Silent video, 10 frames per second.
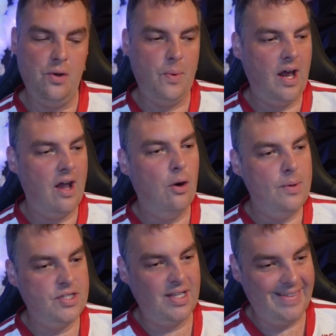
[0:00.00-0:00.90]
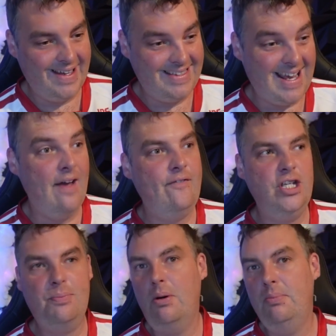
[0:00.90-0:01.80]
And I always think that death is
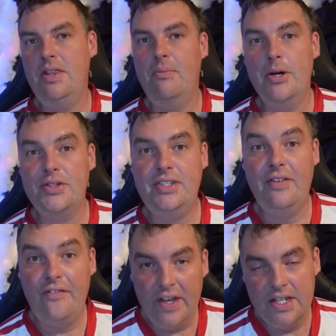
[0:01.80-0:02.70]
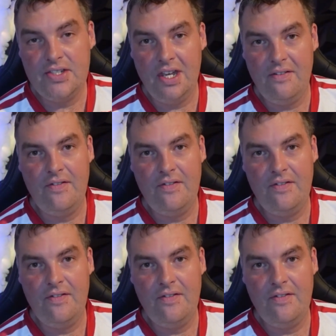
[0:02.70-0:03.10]
probably the most definitive